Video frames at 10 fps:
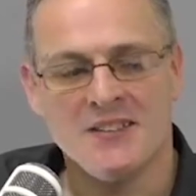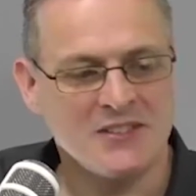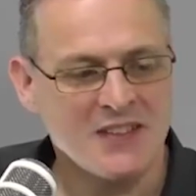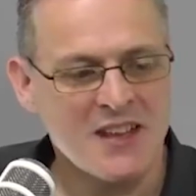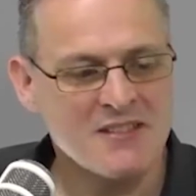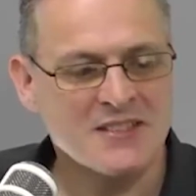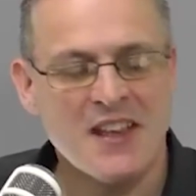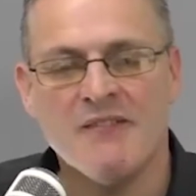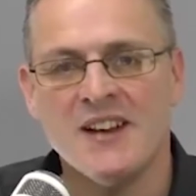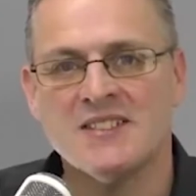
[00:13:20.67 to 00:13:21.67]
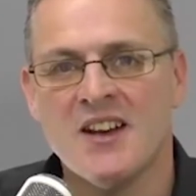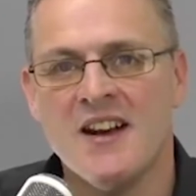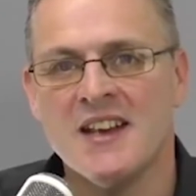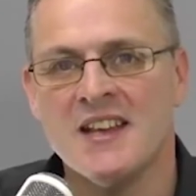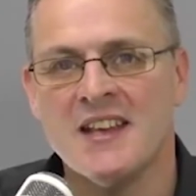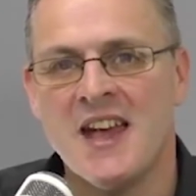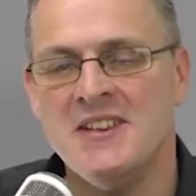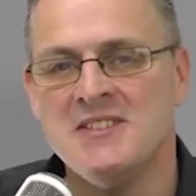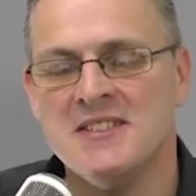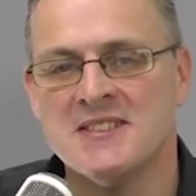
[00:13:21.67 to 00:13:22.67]
say if I started
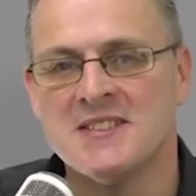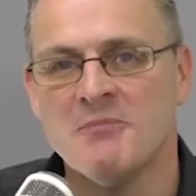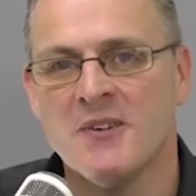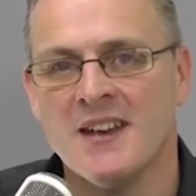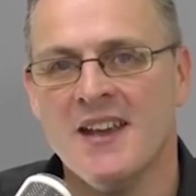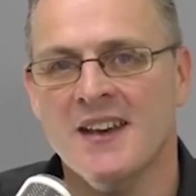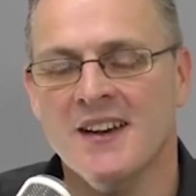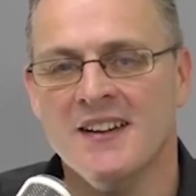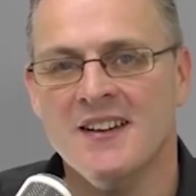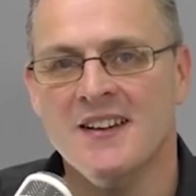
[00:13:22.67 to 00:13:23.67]
engaging someone here,